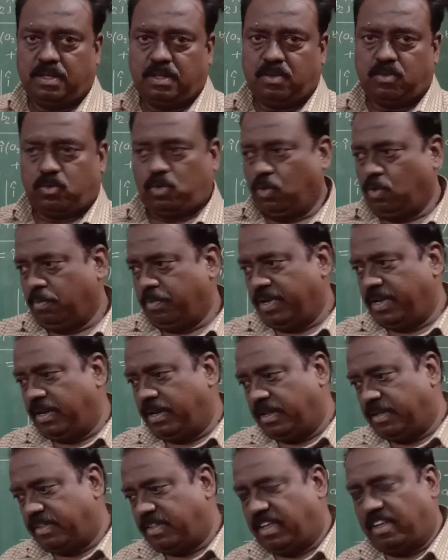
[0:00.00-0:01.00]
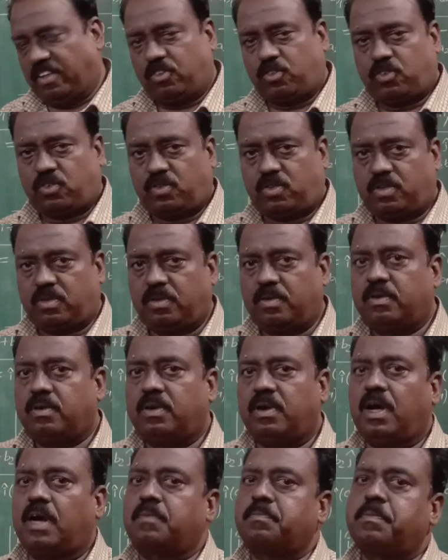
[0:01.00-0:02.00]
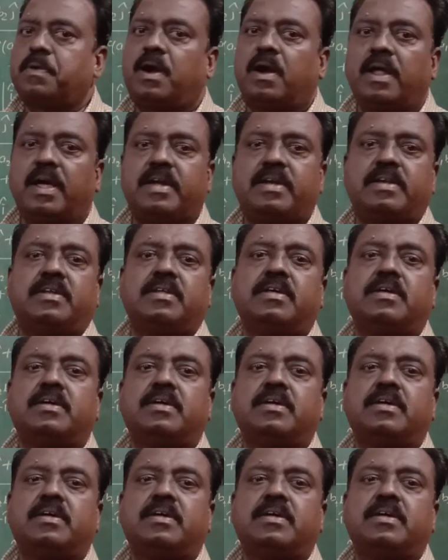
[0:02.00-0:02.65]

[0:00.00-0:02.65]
so many things. Dot product,